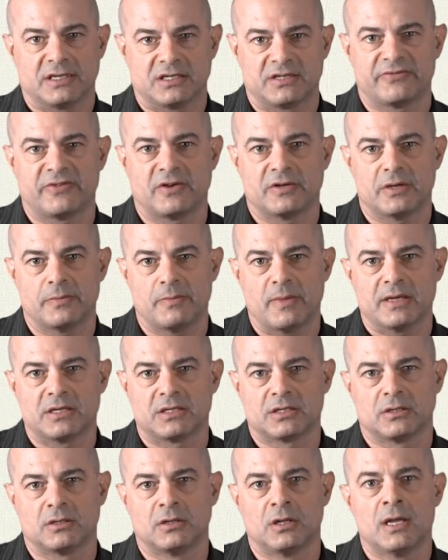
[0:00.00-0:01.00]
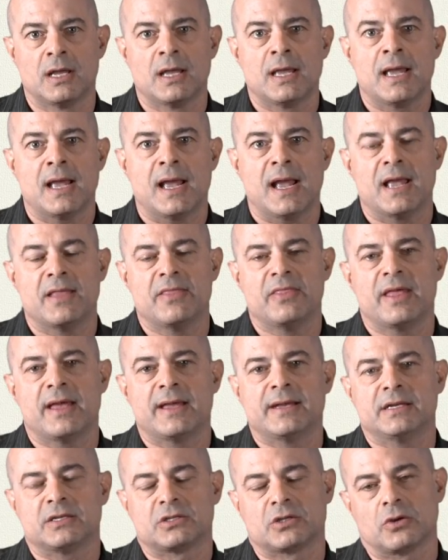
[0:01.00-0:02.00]
as fundamental, and
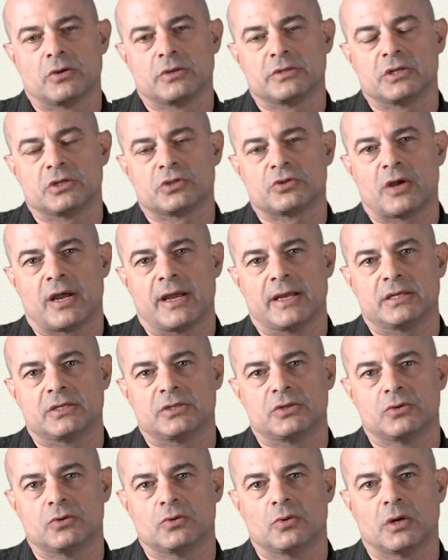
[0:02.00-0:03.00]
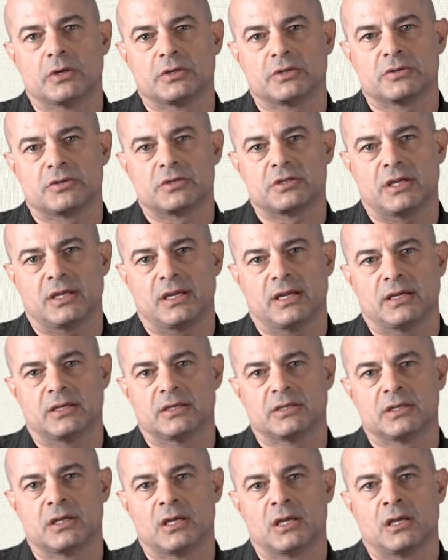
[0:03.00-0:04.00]
then it's going to try to
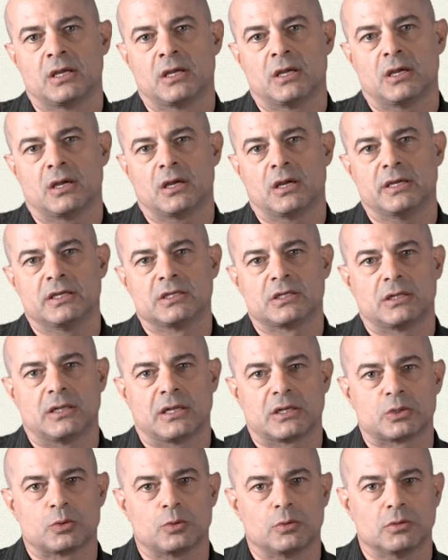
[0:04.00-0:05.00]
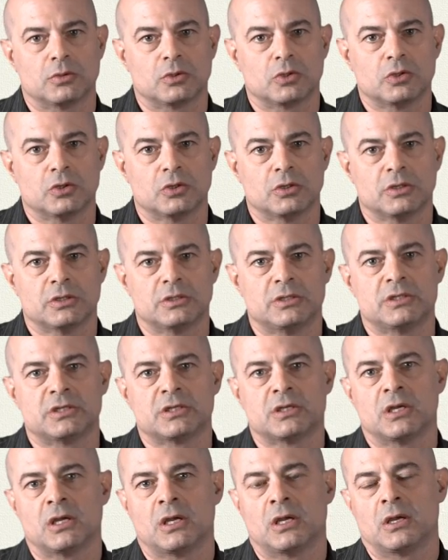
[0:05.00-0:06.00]
understand intellectual
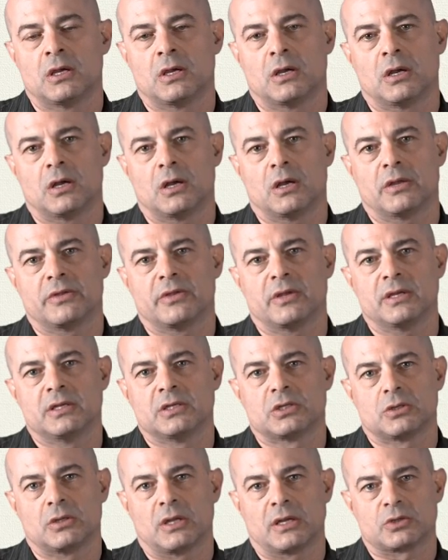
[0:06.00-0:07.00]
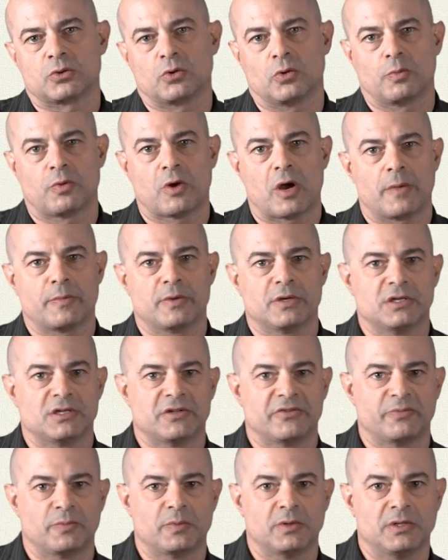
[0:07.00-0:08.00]
goods, the intellectual properties
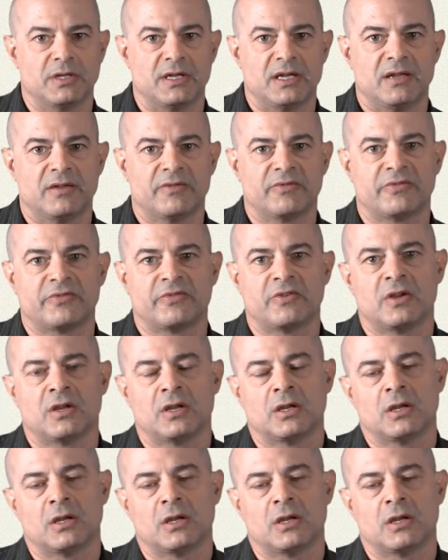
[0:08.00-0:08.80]
of belief,